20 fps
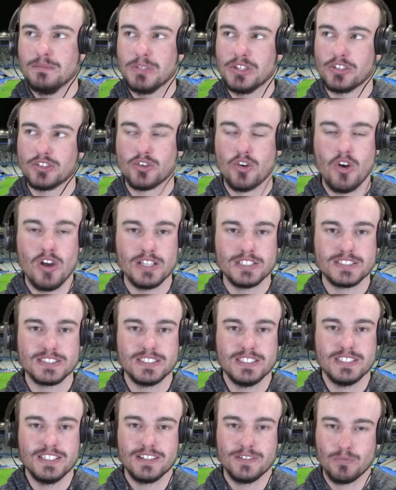The tries
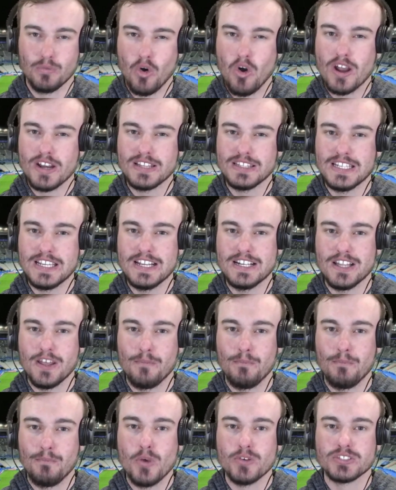right at the end of
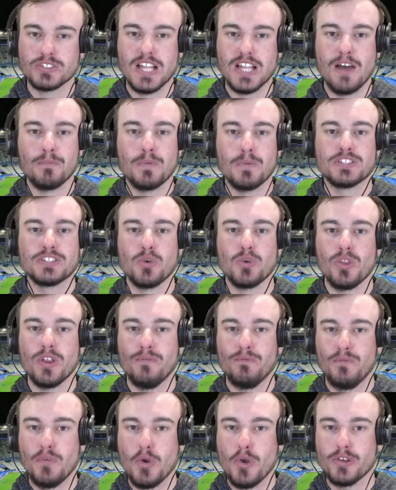the first half, we saw the
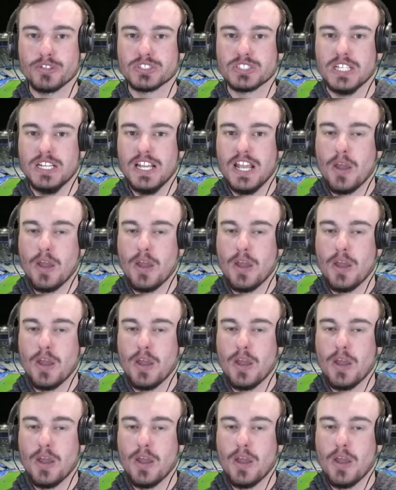first.